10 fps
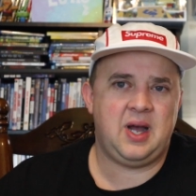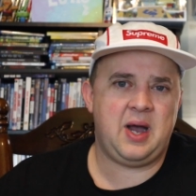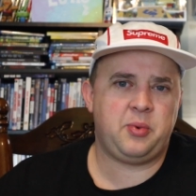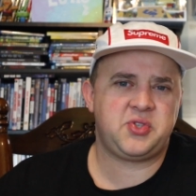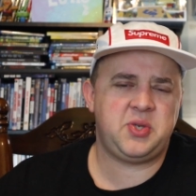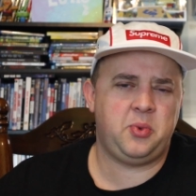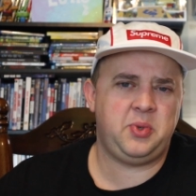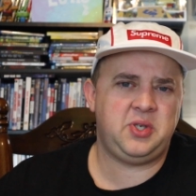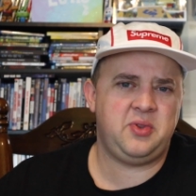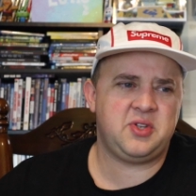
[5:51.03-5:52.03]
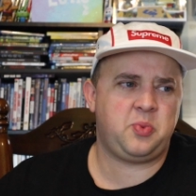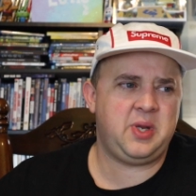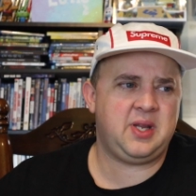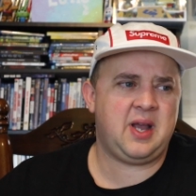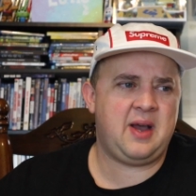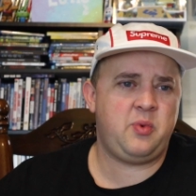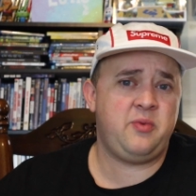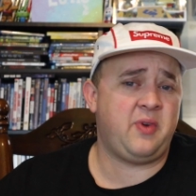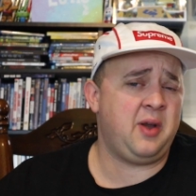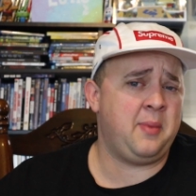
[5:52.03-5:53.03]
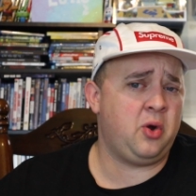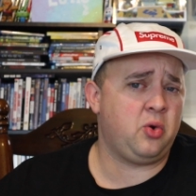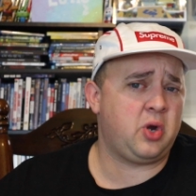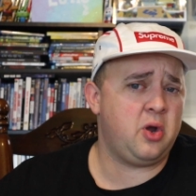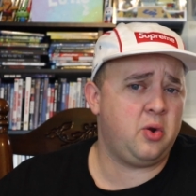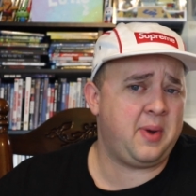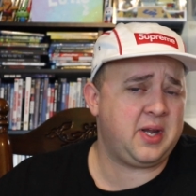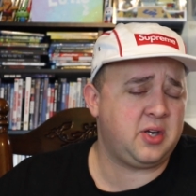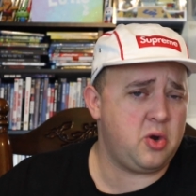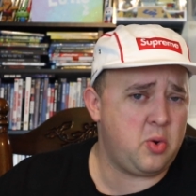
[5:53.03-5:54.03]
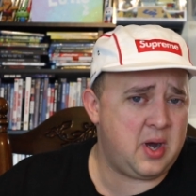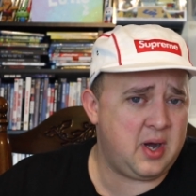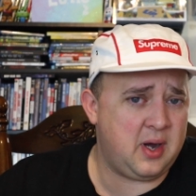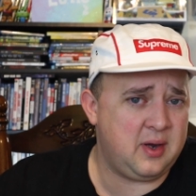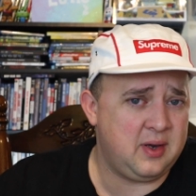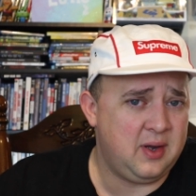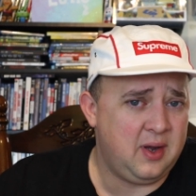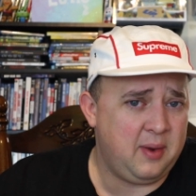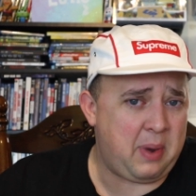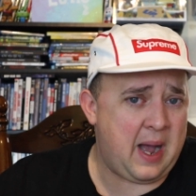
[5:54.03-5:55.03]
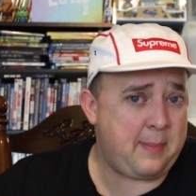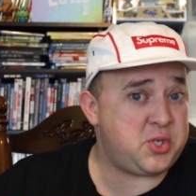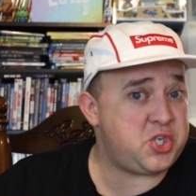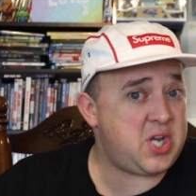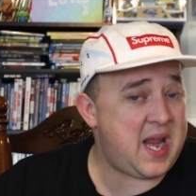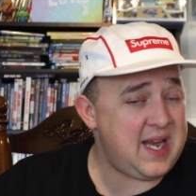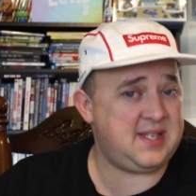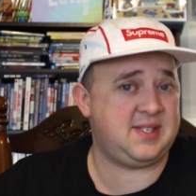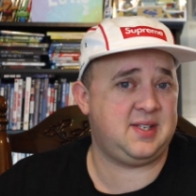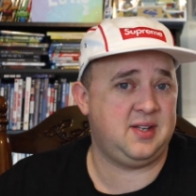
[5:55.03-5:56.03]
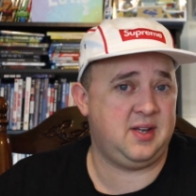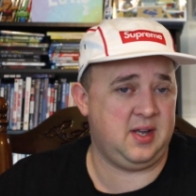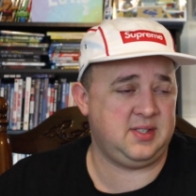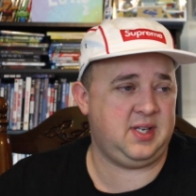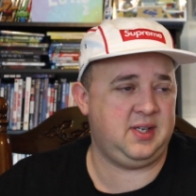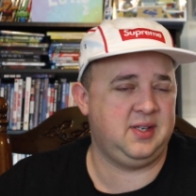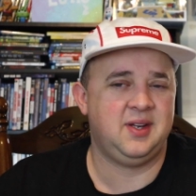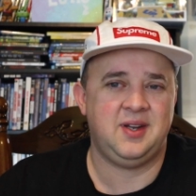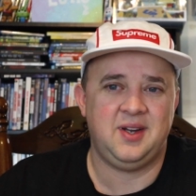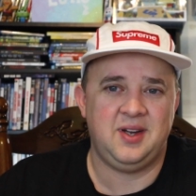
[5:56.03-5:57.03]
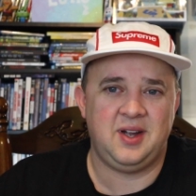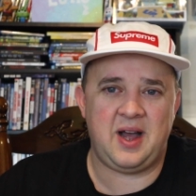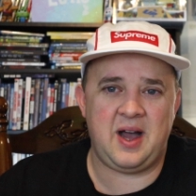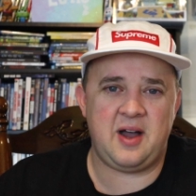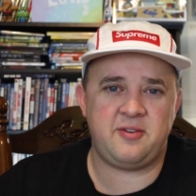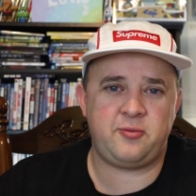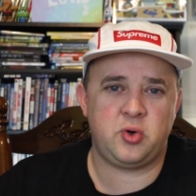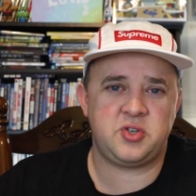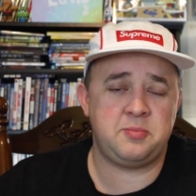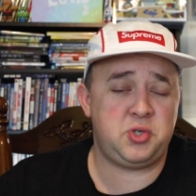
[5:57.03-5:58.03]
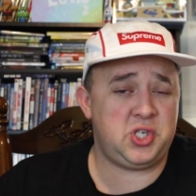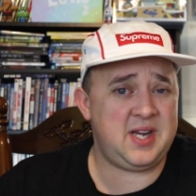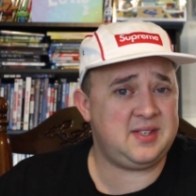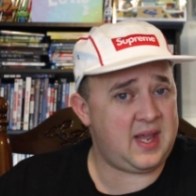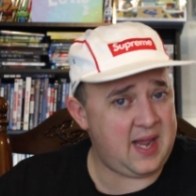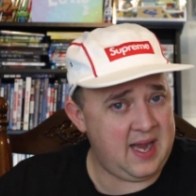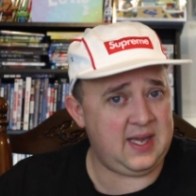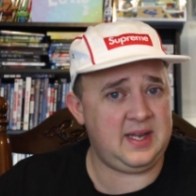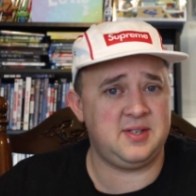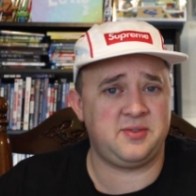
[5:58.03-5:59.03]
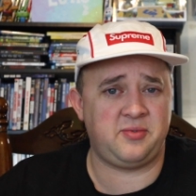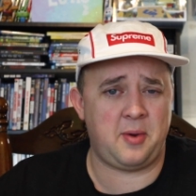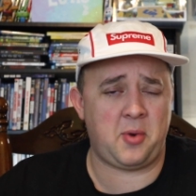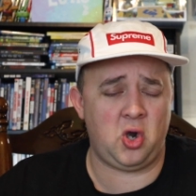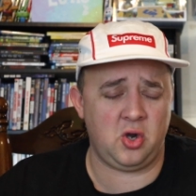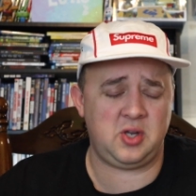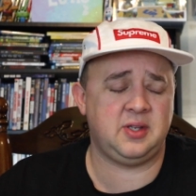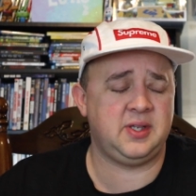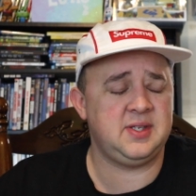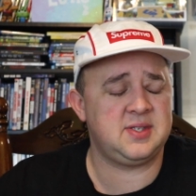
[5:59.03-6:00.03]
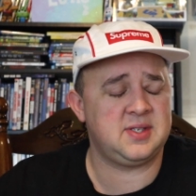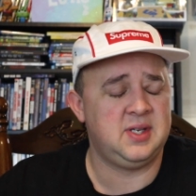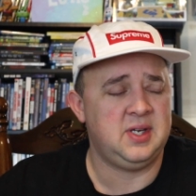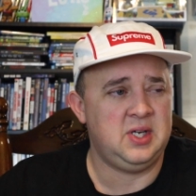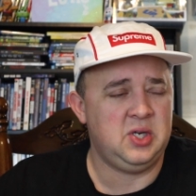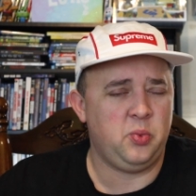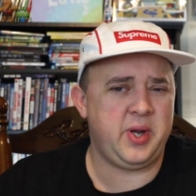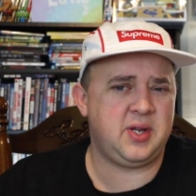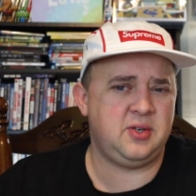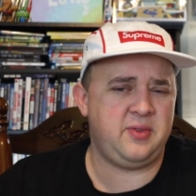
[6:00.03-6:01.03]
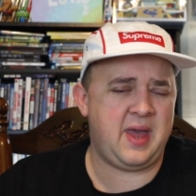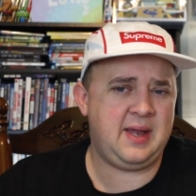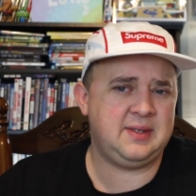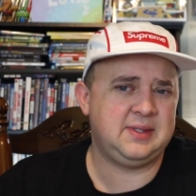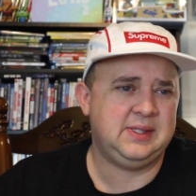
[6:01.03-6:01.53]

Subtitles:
We'll see what we do this week. We very well might go pop Chase hunting for some Chase Hades from Hercules. We could do that.